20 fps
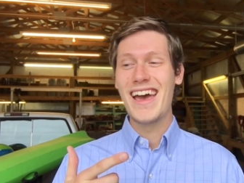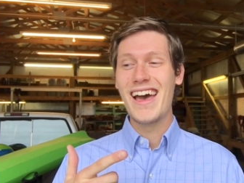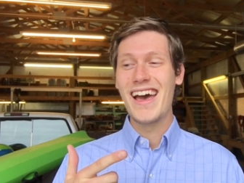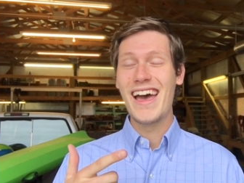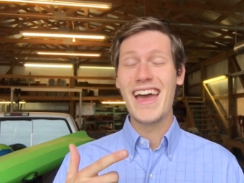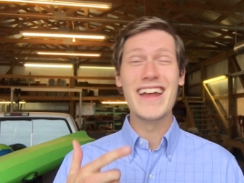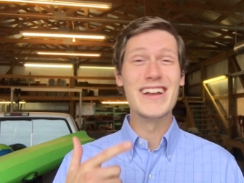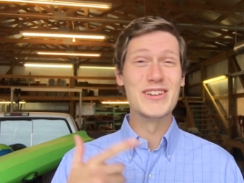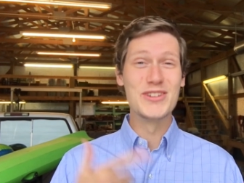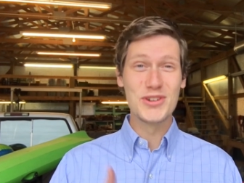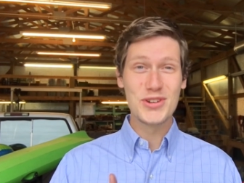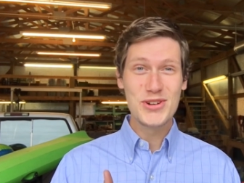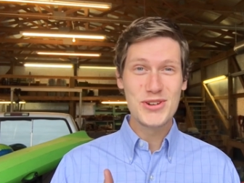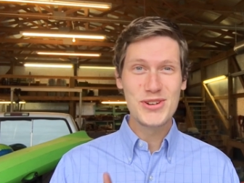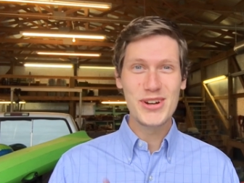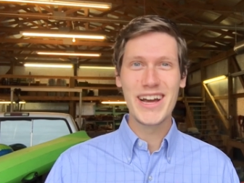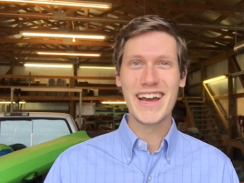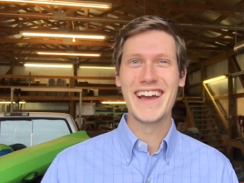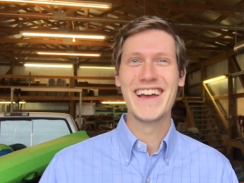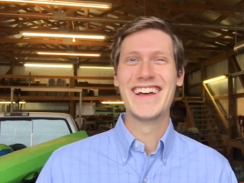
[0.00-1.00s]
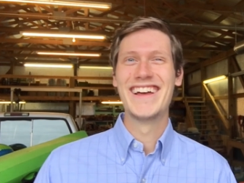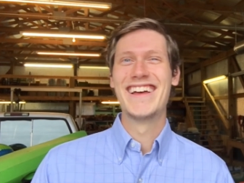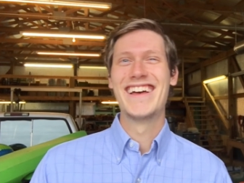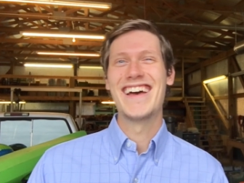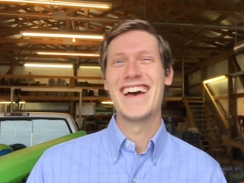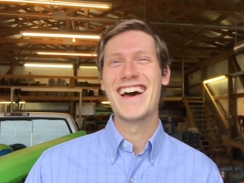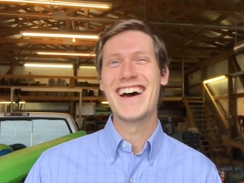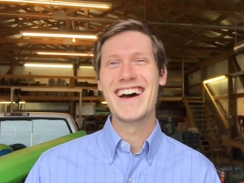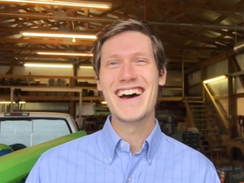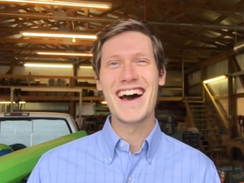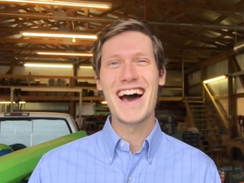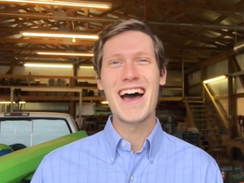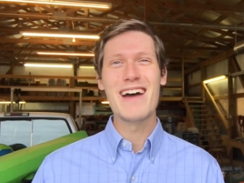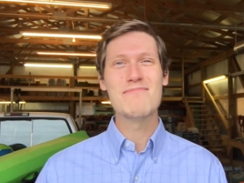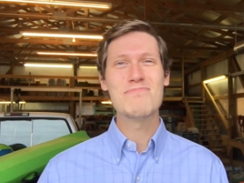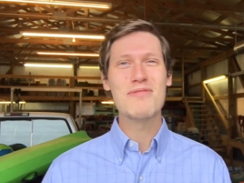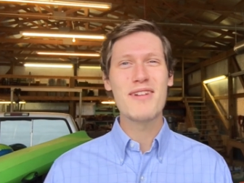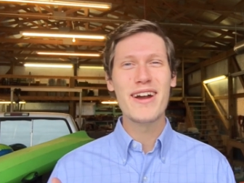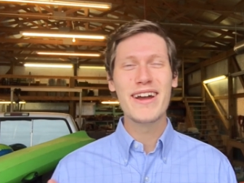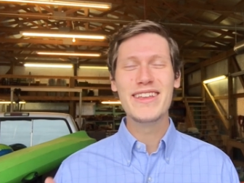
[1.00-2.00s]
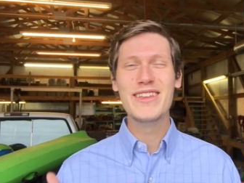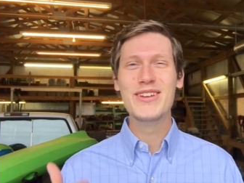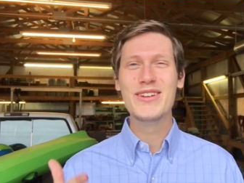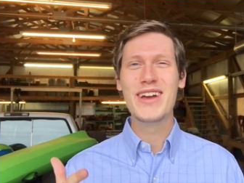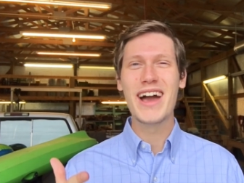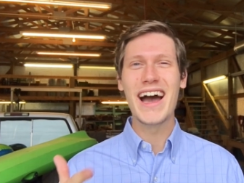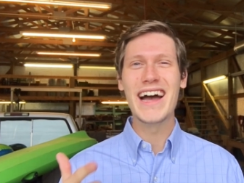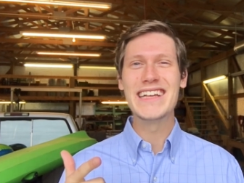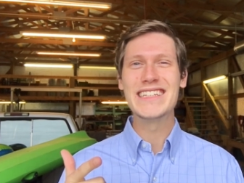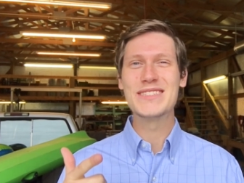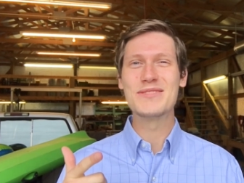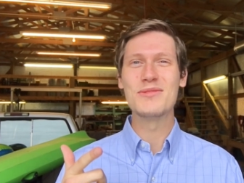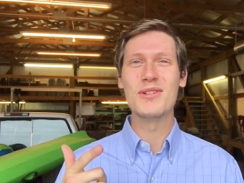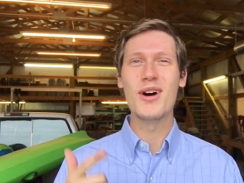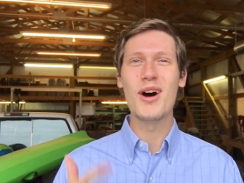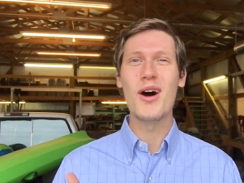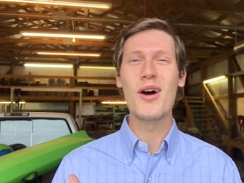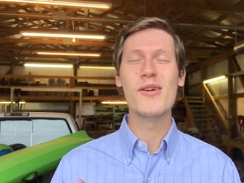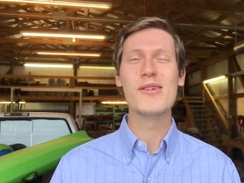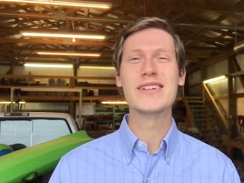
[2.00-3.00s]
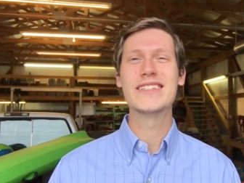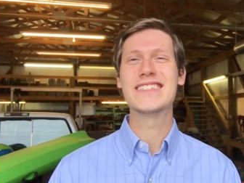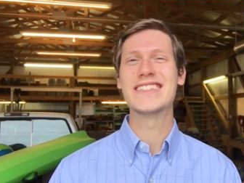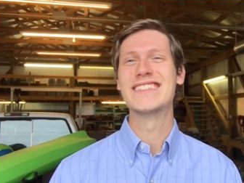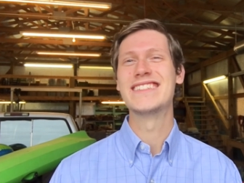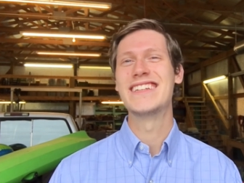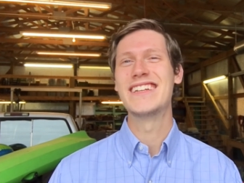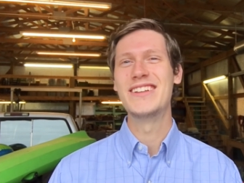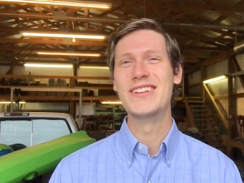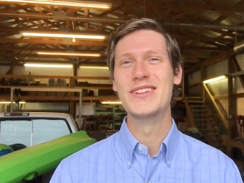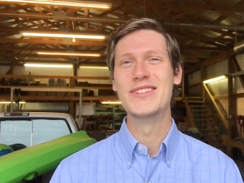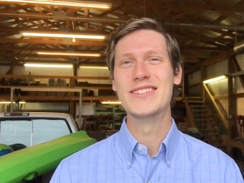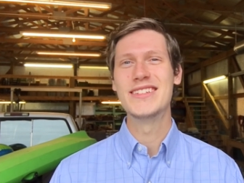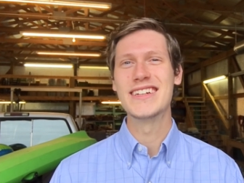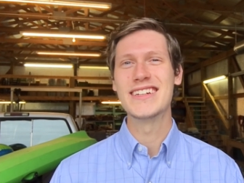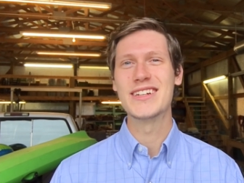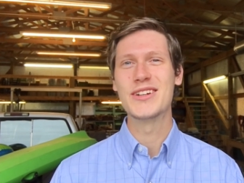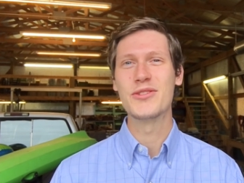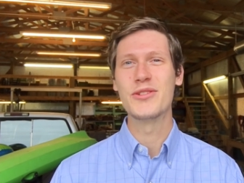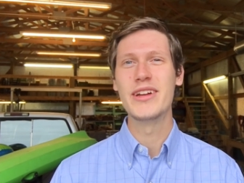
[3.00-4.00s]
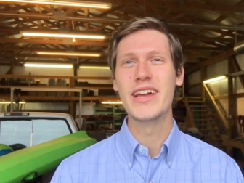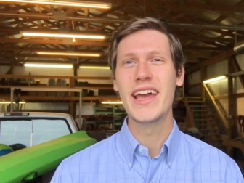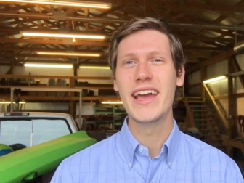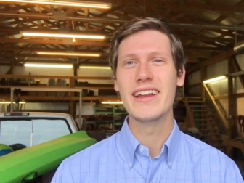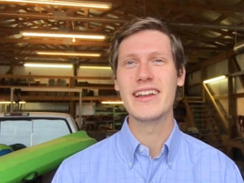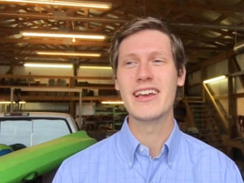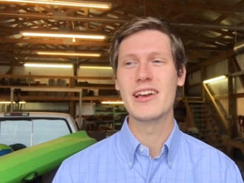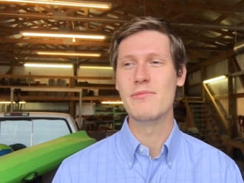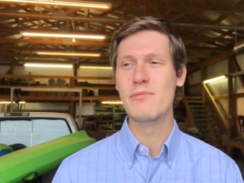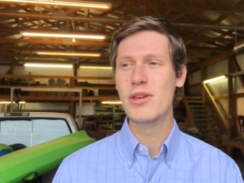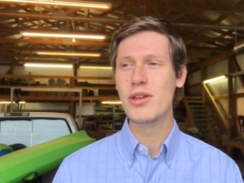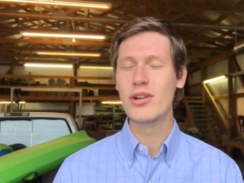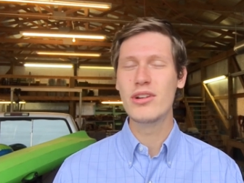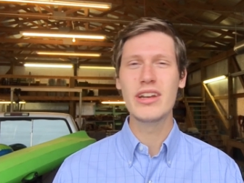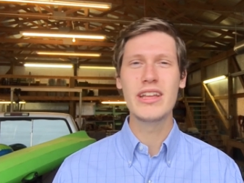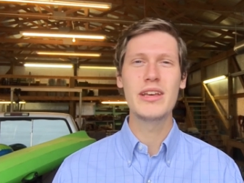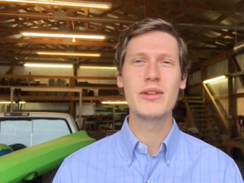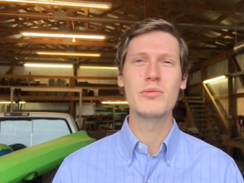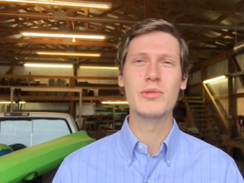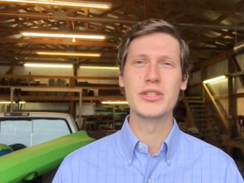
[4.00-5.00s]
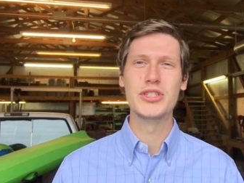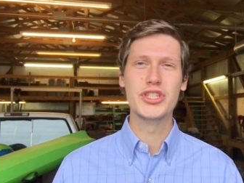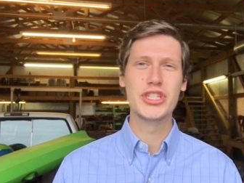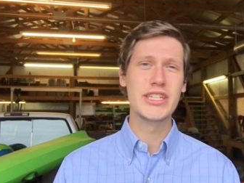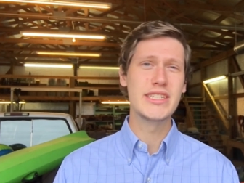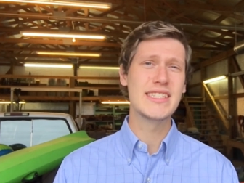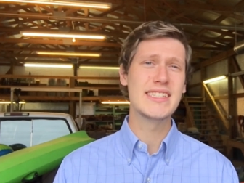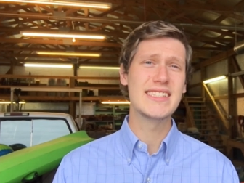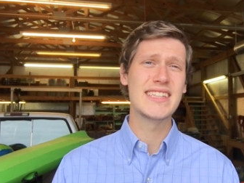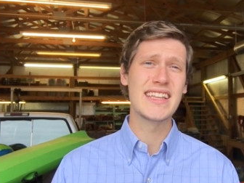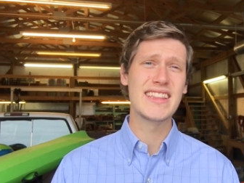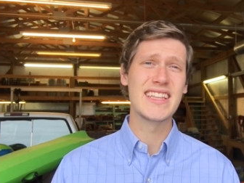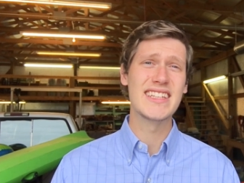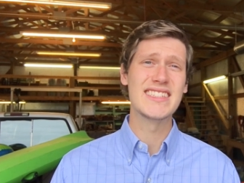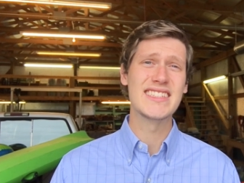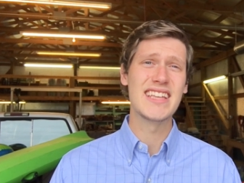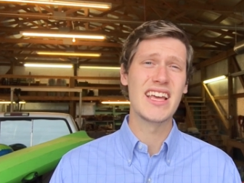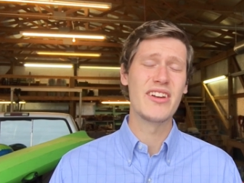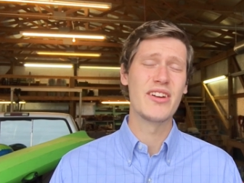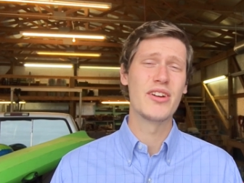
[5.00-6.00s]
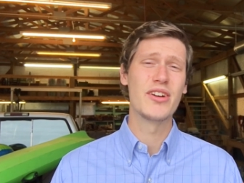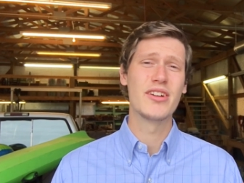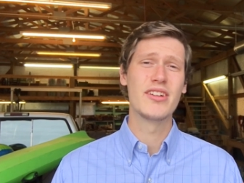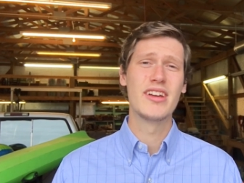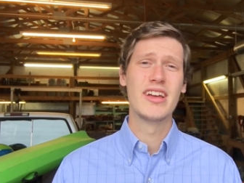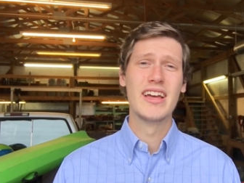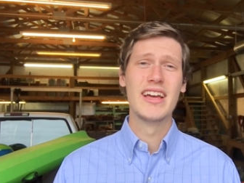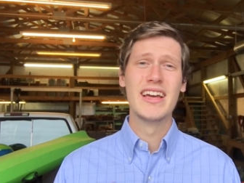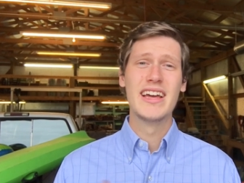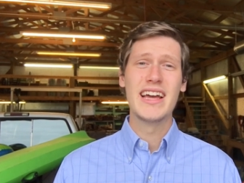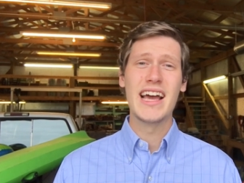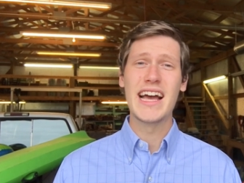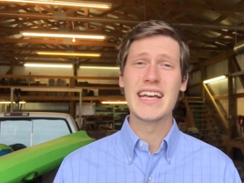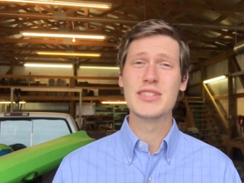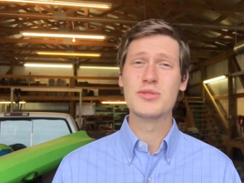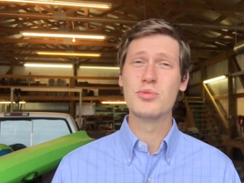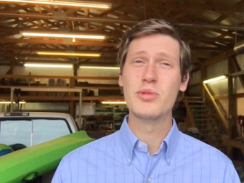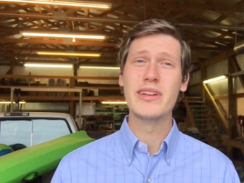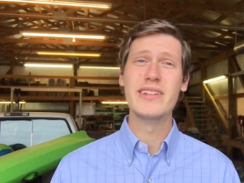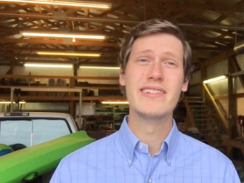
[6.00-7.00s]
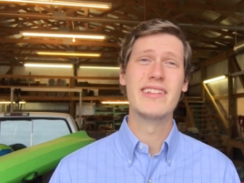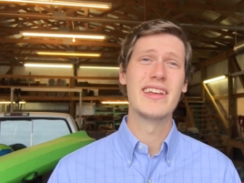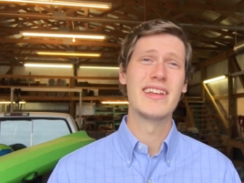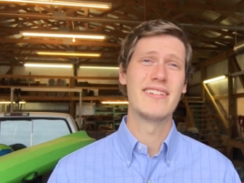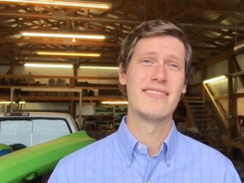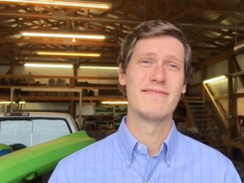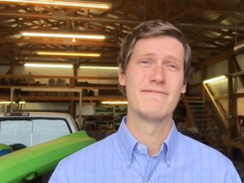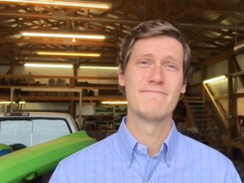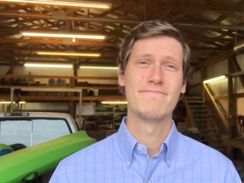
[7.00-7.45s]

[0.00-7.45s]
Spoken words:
and Drew. I pray you guys will always continue to create community with Jesus at the center as we did.